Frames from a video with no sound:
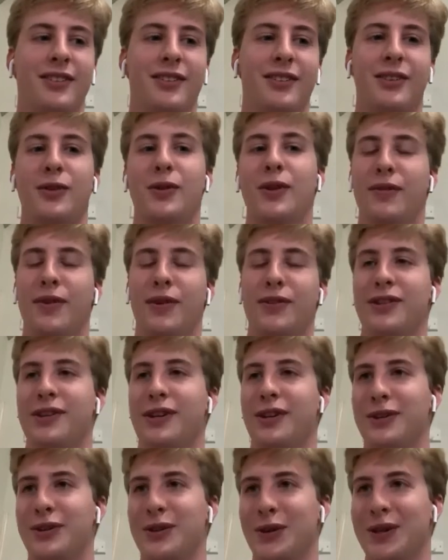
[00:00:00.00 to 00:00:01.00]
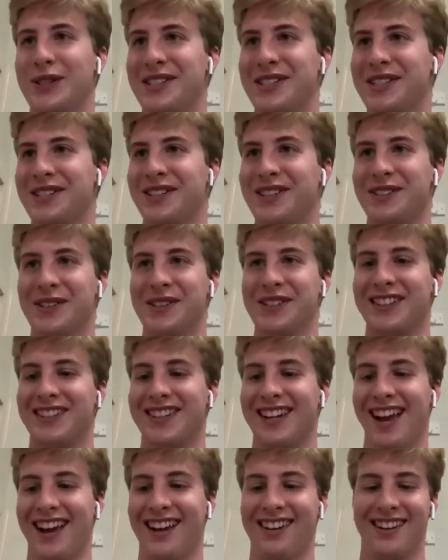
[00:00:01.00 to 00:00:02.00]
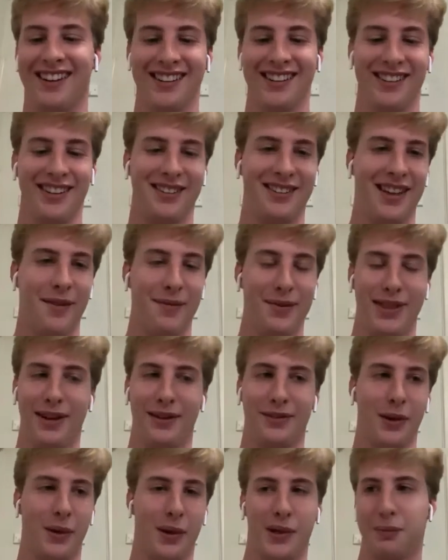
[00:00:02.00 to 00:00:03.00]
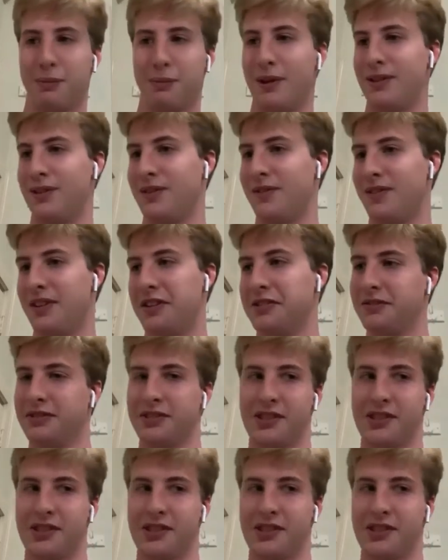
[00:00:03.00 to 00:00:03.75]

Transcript: University of Georgia or Georgia Tech because it's everything's so expensive now.